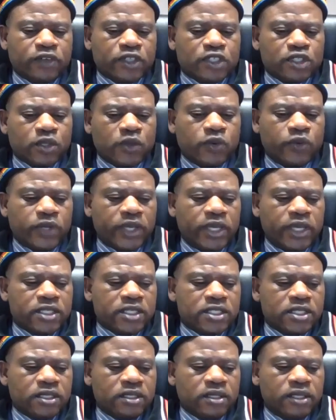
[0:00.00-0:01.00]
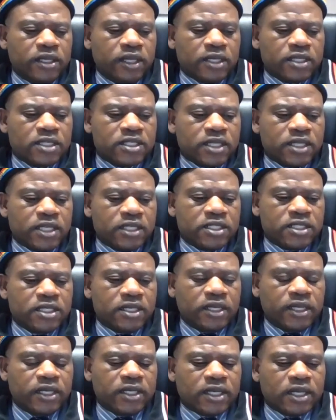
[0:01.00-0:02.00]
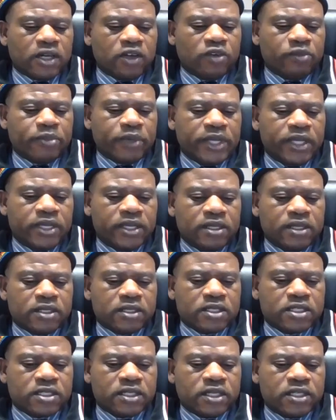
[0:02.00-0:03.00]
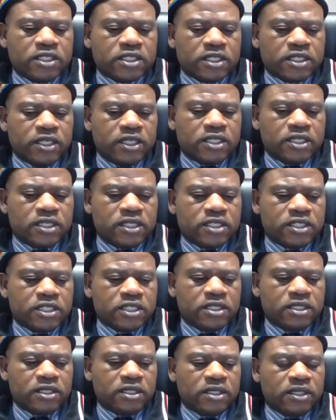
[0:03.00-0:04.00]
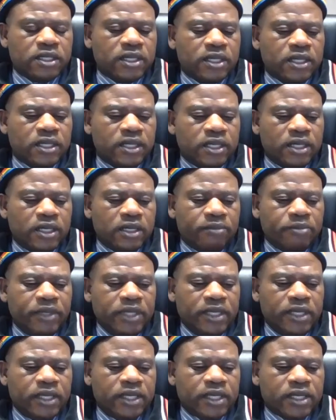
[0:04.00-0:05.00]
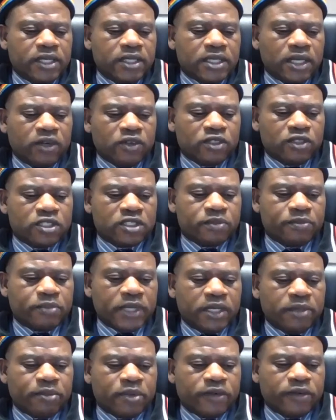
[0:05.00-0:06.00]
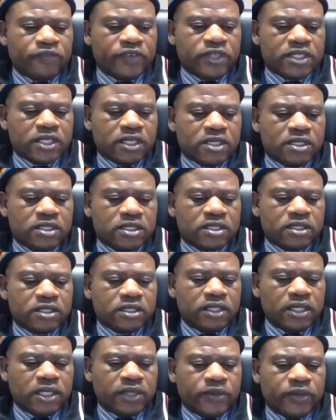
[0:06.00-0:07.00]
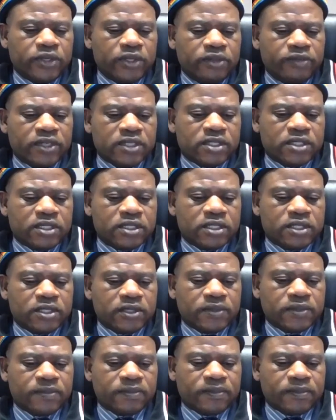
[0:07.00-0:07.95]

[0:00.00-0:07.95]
for showcasing the exciting and groundbreaking research and teaching being carried out by professors in our university.